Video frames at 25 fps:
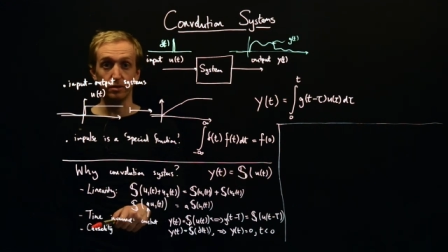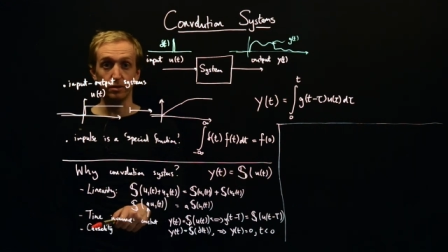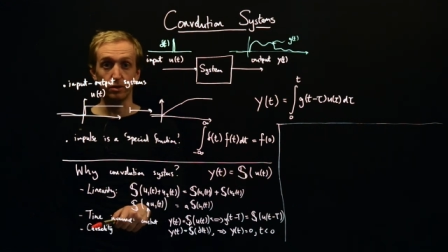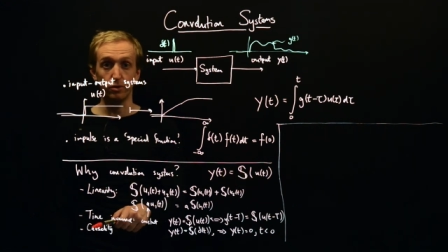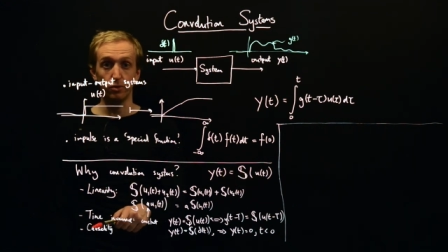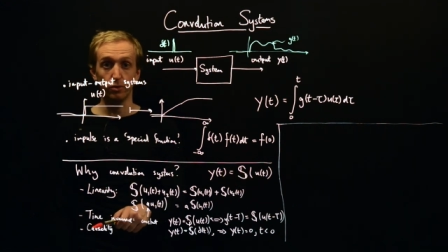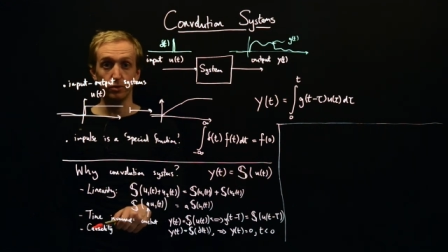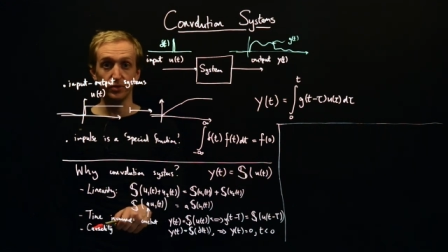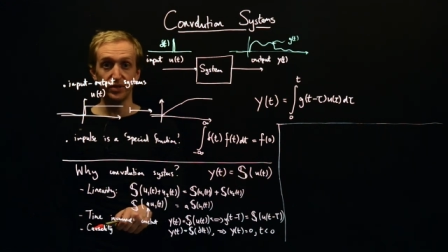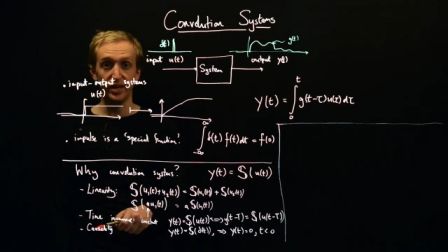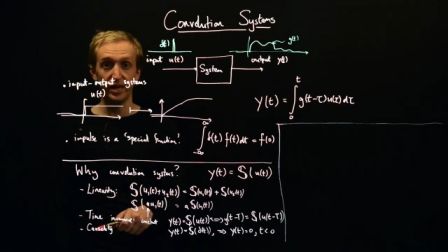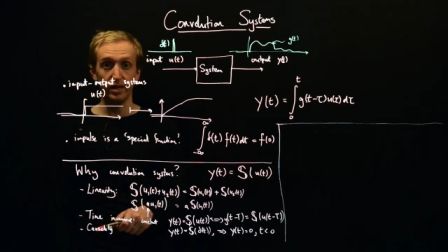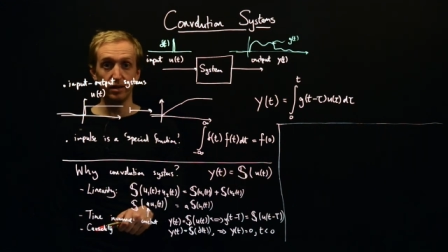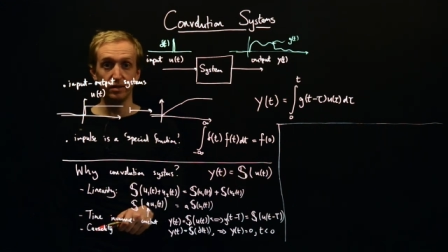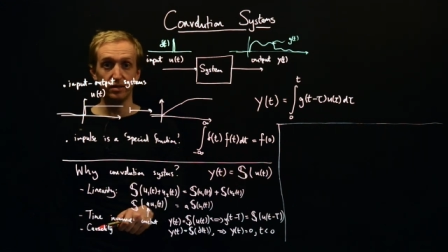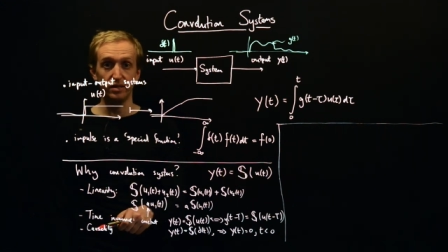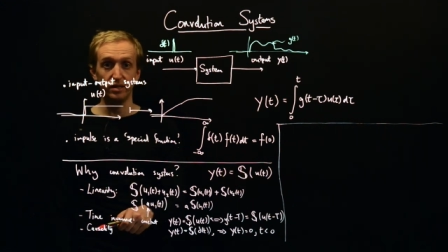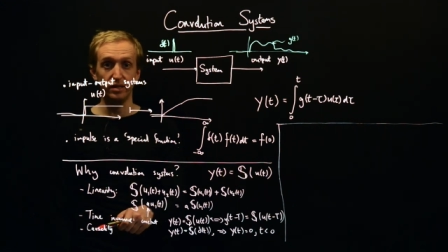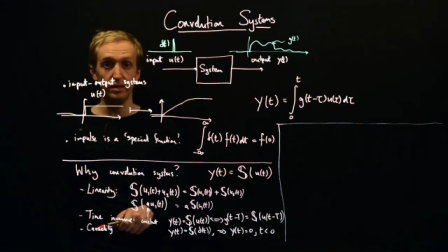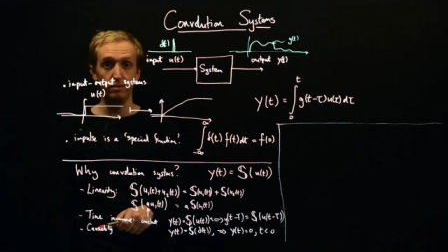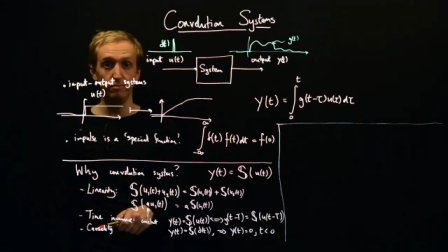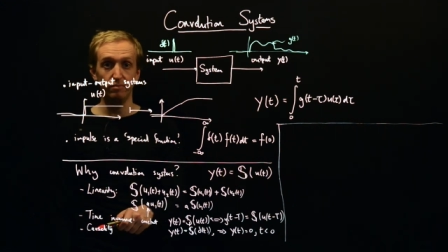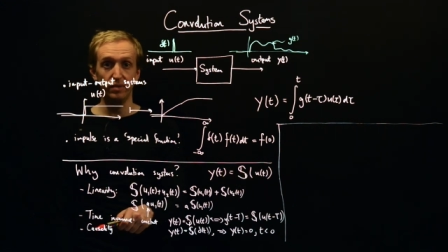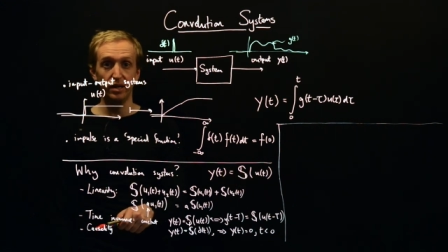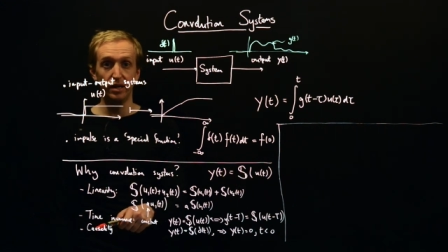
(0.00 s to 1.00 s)
and
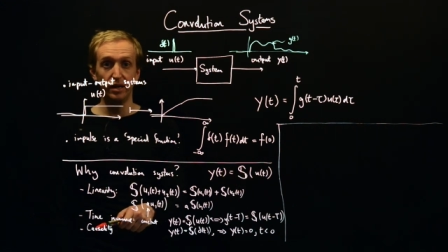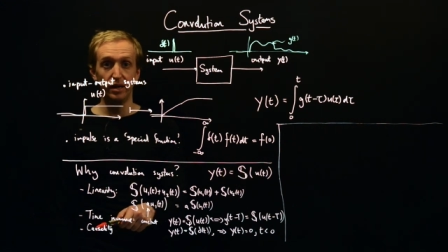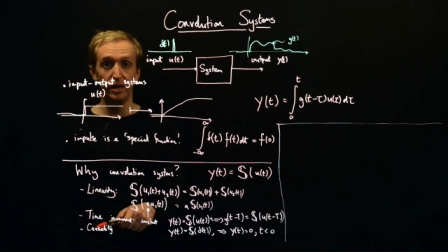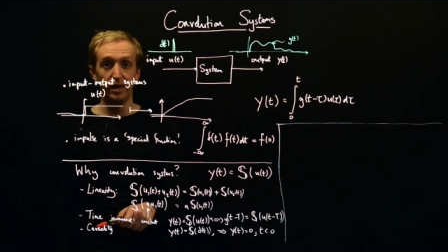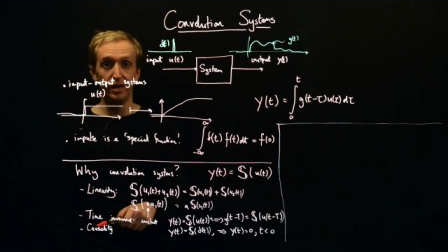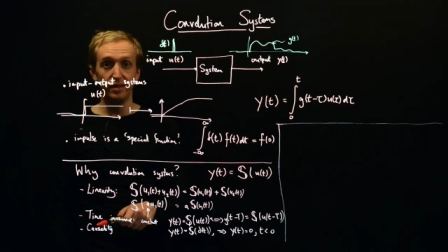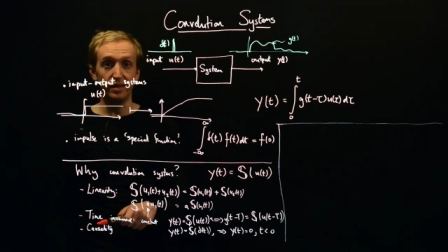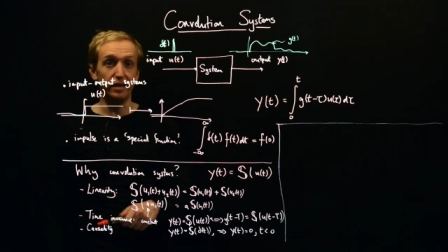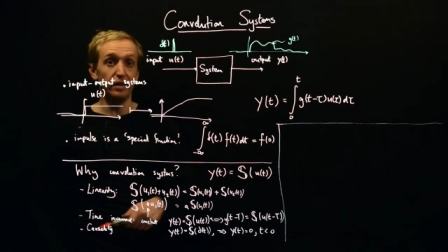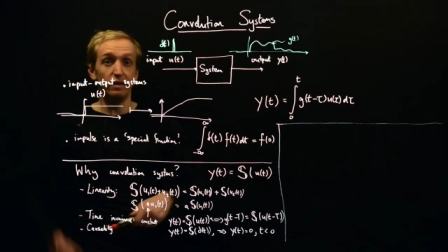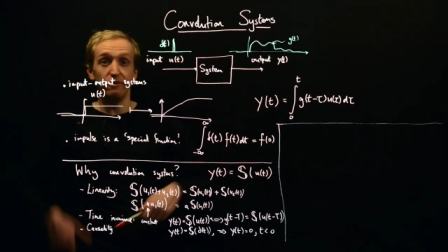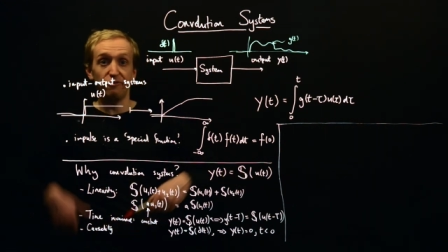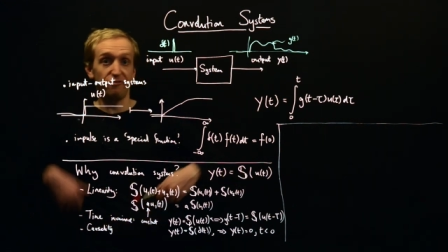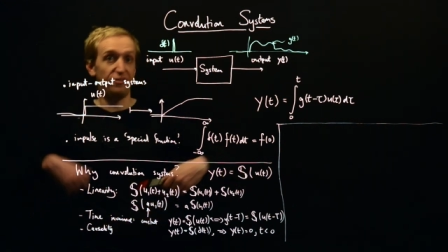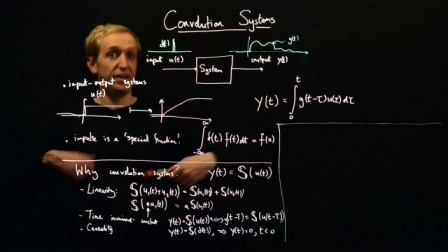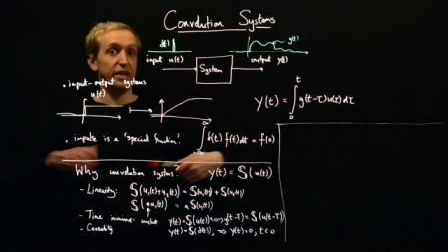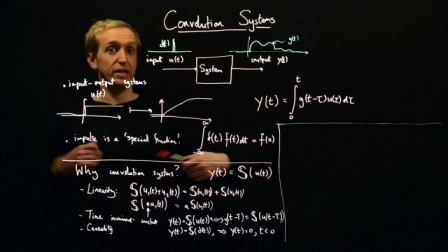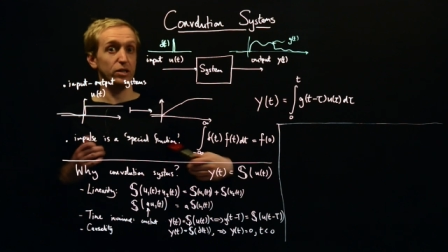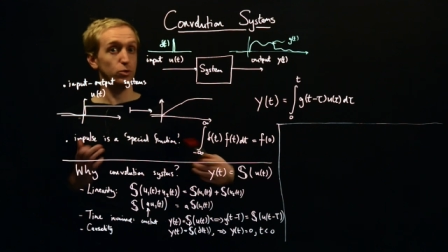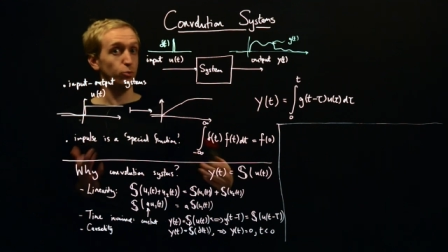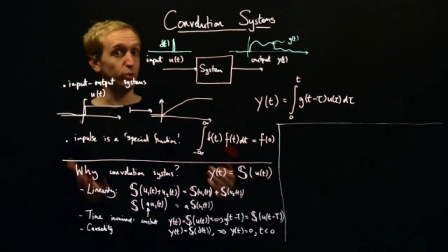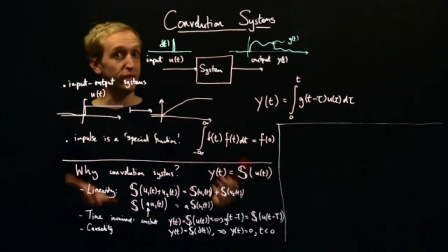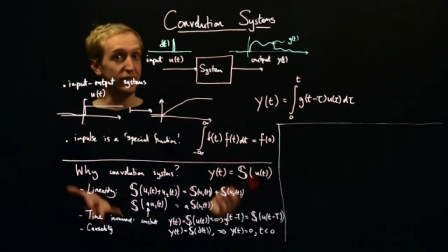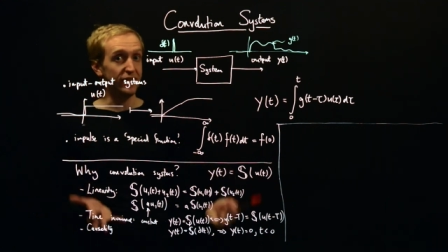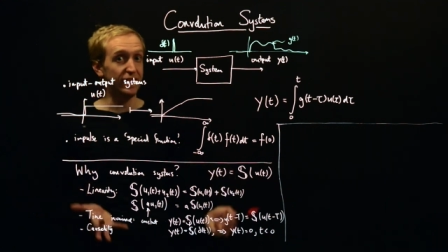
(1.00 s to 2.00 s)
causality, then in
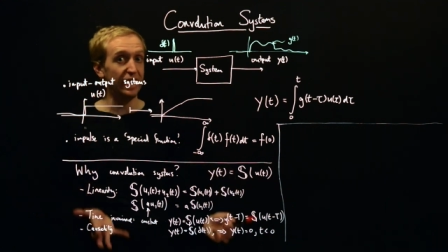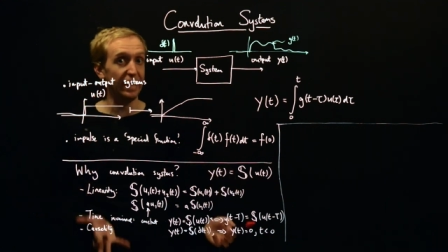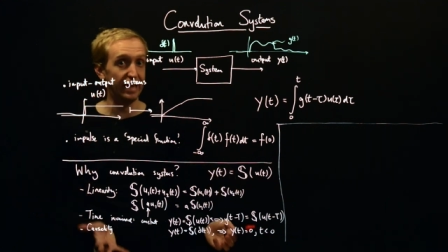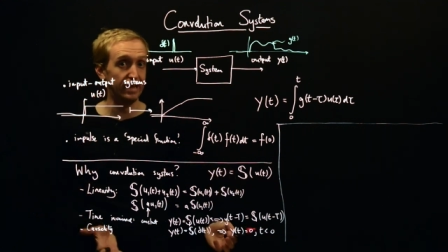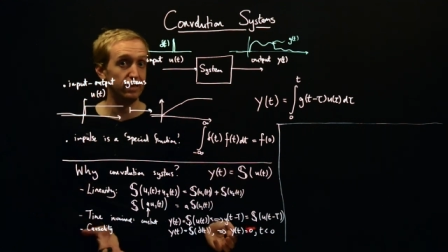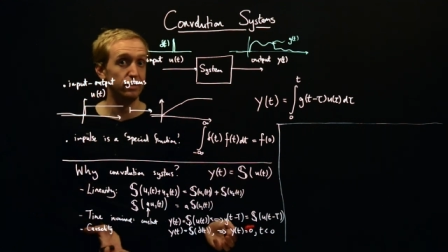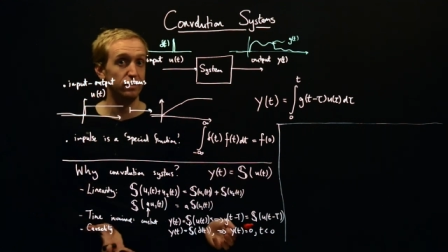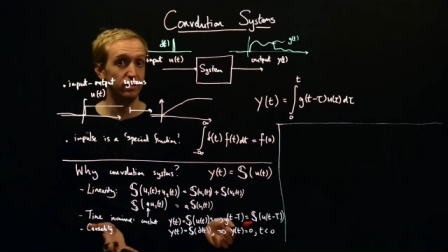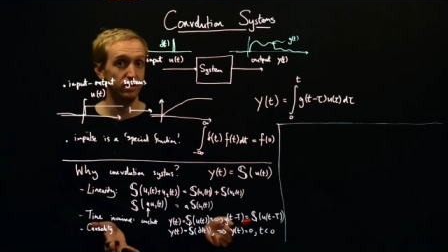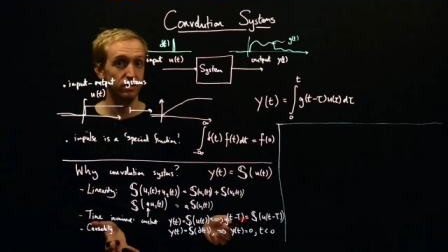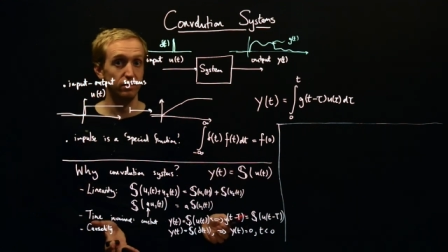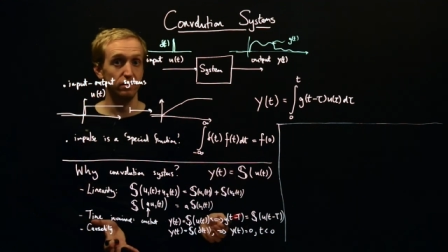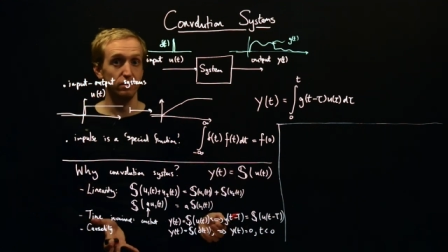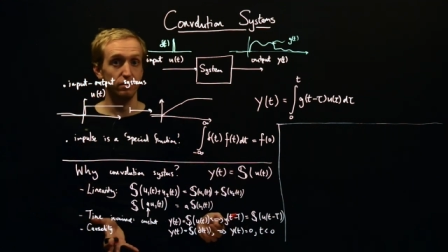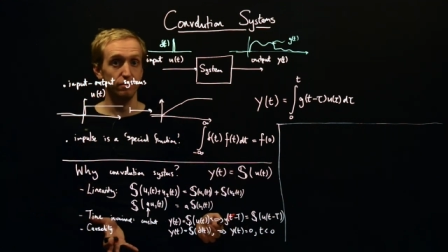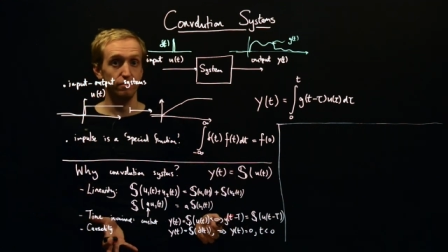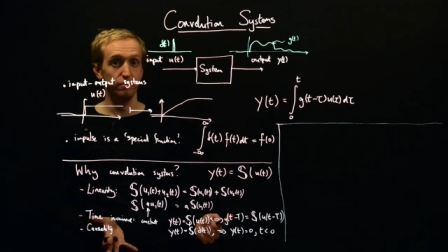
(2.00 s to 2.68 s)
fact we get